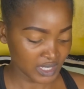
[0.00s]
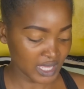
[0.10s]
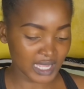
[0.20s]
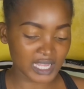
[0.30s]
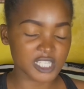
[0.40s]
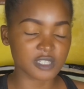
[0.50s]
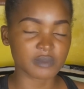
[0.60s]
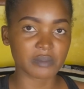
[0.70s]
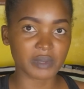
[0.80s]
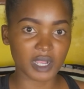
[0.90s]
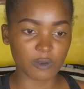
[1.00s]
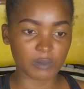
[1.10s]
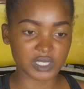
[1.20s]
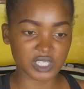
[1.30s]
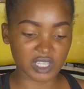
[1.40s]
I can't remember how
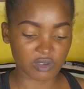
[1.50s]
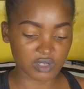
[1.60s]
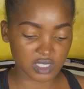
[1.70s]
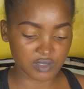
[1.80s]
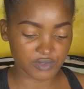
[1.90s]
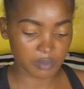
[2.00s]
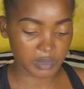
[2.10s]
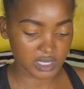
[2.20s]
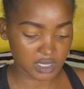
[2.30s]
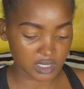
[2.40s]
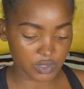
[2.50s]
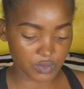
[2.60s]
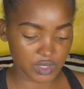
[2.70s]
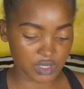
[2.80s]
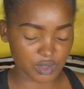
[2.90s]
much I got it for, but it
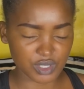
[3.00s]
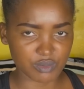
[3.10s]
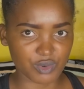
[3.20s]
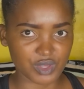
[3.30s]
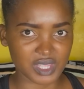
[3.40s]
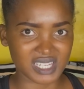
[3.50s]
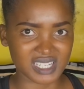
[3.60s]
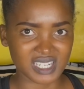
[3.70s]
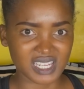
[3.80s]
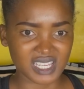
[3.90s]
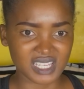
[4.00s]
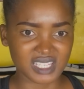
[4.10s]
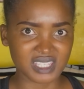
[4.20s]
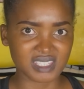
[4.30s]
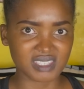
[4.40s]
was not more than
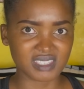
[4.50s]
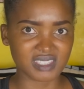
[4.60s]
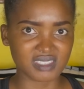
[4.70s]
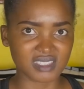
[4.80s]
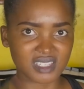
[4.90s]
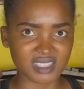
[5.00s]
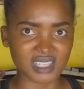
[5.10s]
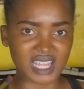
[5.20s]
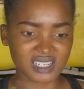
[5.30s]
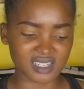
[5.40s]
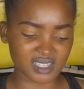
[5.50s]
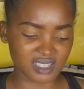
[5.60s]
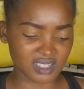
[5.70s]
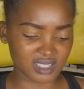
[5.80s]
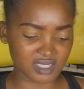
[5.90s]

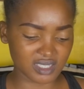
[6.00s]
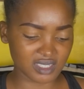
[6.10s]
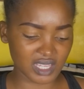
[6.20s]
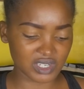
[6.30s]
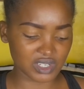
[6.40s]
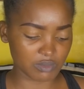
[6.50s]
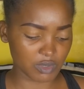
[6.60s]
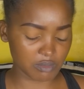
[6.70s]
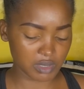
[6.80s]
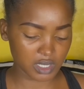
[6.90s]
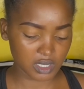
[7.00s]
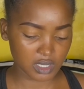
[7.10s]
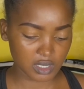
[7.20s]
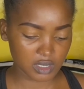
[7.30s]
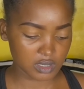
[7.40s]
600 bob.
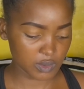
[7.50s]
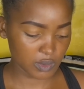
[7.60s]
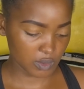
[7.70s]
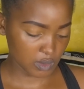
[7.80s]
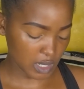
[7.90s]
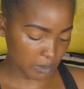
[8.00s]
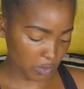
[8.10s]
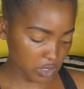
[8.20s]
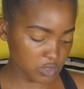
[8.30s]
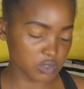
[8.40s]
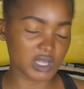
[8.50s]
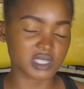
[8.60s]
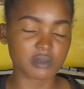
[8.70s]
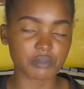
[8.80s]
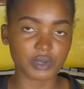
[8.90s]
So I'm going to do a
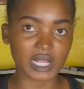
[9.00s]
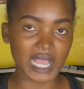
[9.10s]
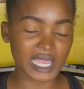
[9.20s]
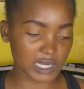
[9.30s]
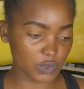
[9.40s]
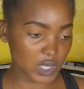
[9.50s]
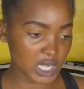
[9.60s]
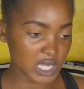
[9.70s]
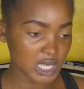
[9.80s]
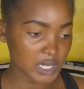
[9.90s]
simple eye look.